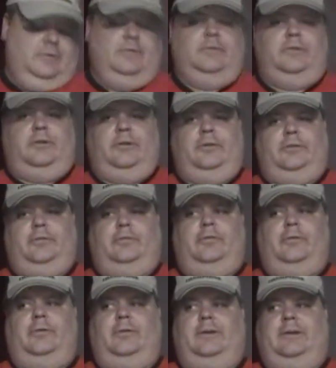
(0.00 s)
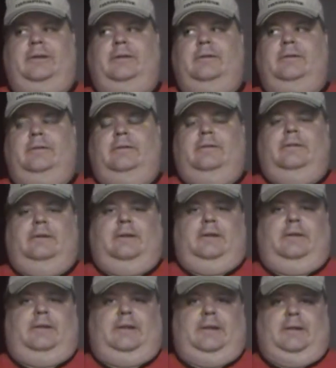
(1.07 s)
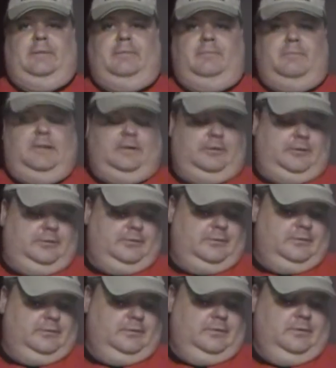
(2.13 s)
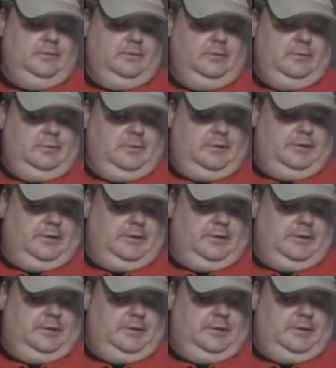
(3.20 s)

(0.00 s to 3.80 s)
Tyler Toffoli in the mix when